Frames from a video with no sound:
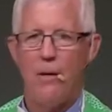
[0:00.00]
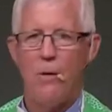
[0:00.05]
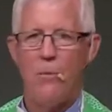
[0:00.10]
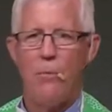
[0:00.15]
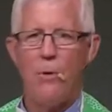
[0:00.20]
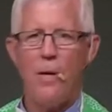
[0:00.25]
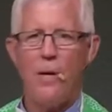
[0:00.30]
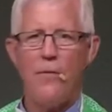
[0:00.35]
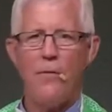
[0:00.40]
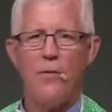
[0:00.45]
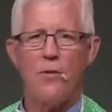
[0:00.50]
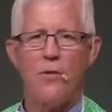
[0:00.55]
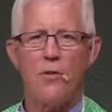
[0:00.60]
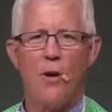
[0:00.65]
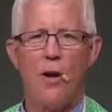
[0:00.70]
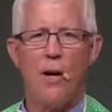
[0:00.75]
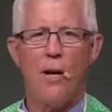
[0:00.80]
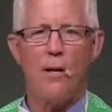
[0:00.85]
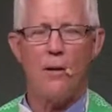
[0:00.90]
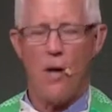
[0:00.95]
We often
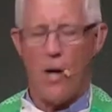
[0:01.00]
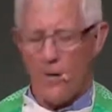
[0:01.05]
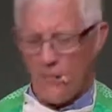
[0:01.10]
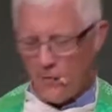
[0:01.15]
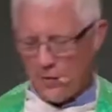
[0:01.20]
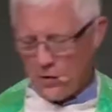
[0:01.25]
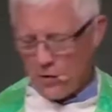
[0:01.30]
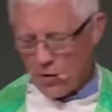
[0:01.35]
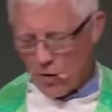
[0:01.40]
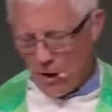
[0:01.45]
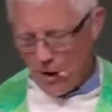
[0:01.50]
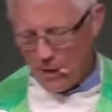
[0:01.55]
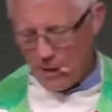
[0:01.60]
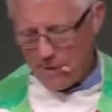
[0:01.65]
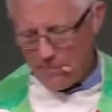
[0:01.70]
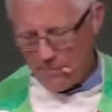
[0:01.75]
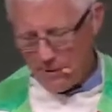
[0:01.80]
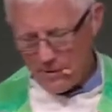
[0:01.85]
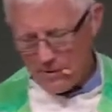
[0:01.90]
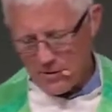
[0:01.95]
talk
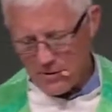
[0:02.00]
about